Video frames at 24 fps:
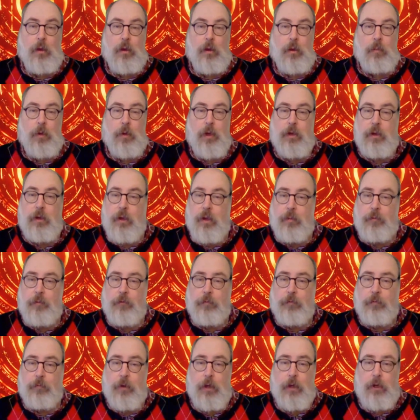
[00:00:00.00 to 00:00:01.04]
My name
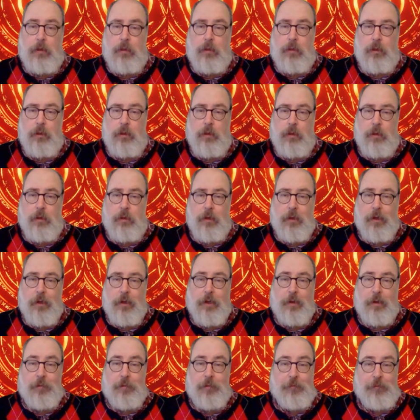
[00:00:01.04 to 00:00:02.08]
is Wright. I
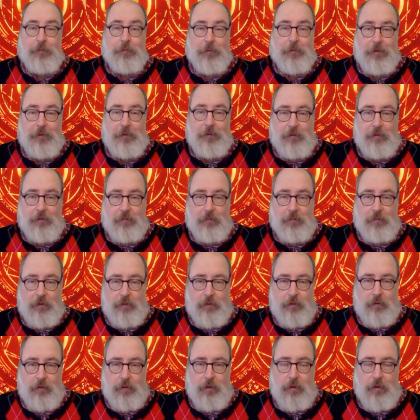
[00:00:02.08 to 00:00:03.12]
am the voice of
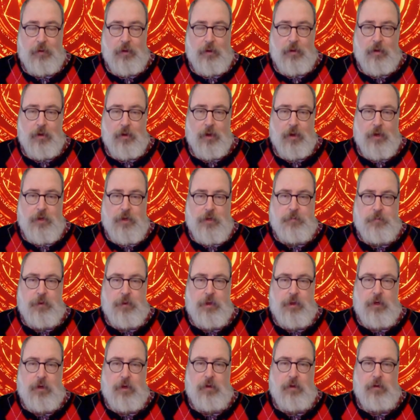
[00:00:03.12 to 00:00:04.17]
reason. I
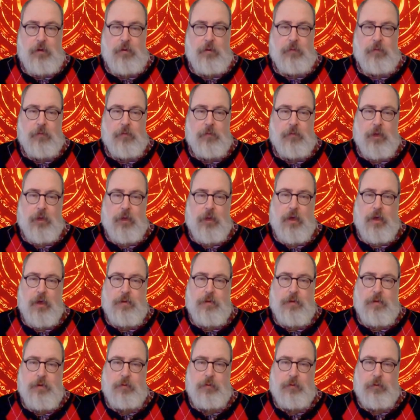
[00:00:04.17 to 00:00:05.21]
speak for the
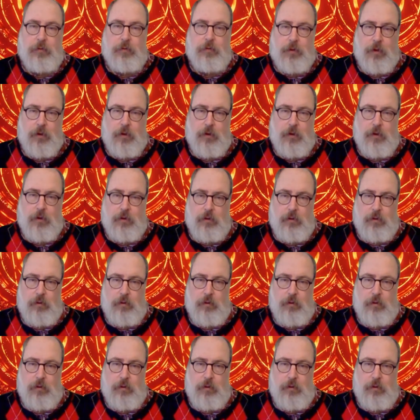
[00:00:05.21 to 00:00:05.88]
Last Crusade.